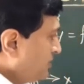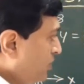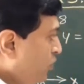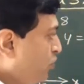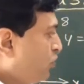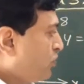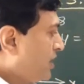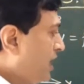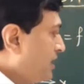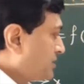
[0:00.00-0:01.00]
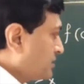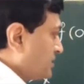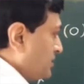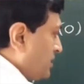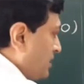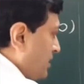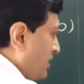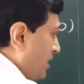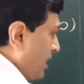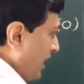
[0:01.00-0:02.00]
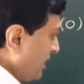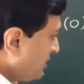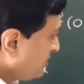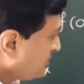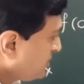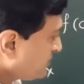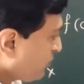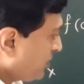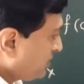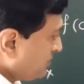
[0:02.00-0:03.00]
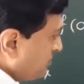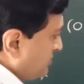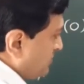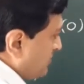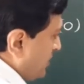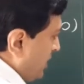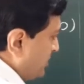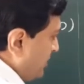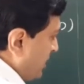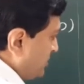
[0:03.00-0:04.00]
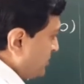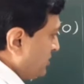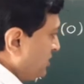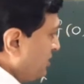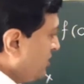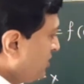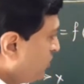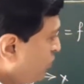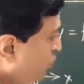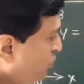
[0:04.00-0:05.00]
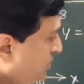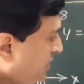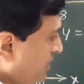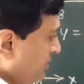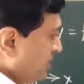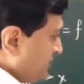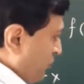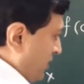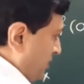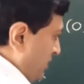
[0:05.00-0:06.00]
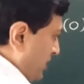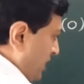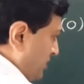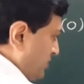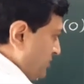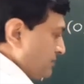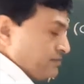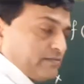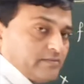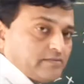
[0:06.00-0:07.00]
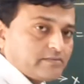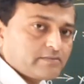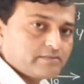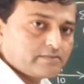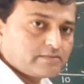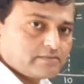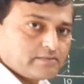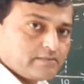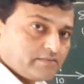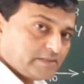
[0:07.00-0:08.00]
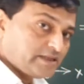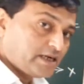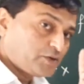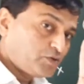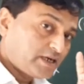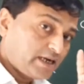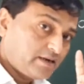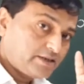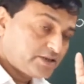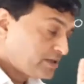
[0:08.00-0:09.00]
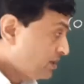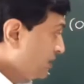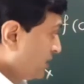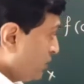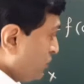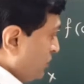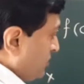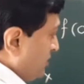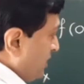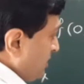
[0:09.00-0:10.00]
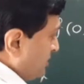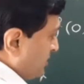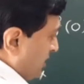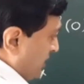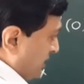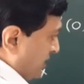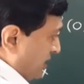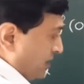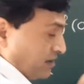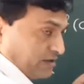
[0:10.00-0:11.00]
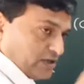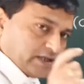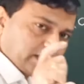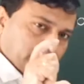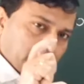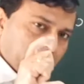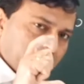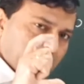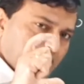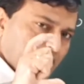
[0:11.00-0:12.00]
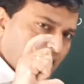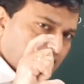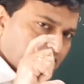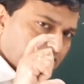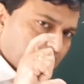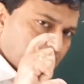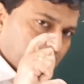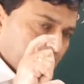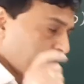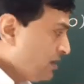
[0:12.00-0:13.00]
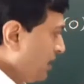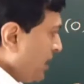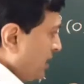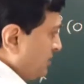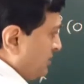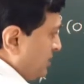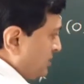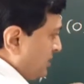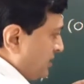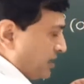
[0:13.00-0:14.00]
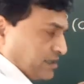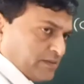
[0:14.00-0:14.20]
OS and this point S dash, OT this point T dash, means there are two triangles. Now this area slightly large triangle and this area